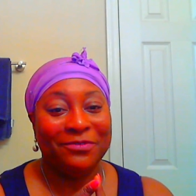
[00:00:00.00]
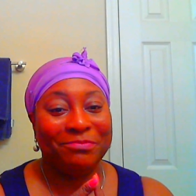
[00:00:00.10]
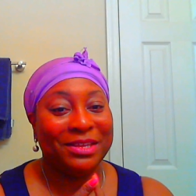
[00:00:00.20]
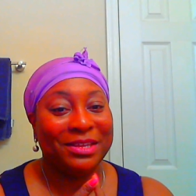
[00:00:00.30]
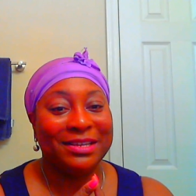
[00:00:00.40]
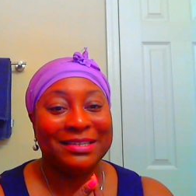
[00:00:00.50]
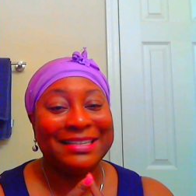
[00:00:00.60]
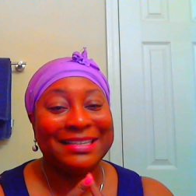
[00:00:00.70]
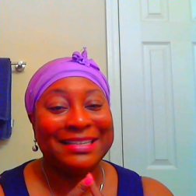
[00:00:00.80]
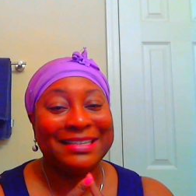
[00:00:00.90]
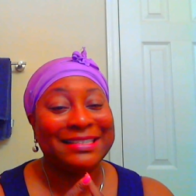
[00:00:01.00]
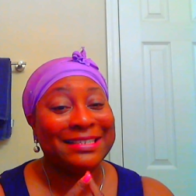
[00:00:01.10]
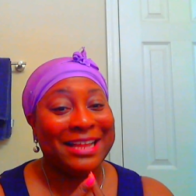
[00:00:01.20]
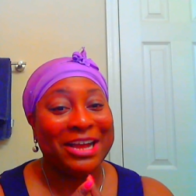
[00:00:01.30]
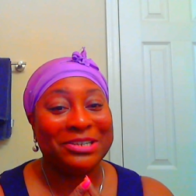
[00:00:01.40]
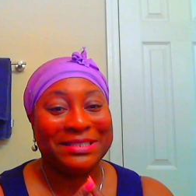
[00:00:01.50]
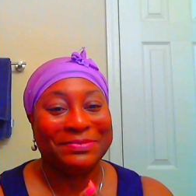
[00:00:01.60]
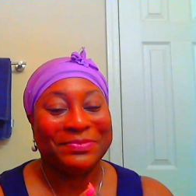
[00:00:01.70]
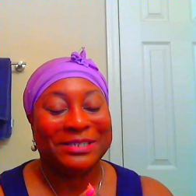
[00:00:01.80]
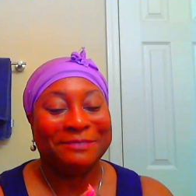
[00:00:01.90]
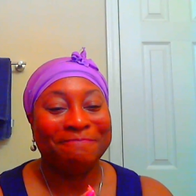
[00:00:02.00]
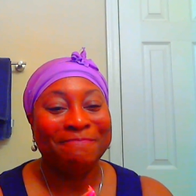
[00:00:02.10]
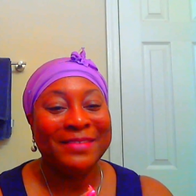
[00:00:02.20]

because it's an awesome one.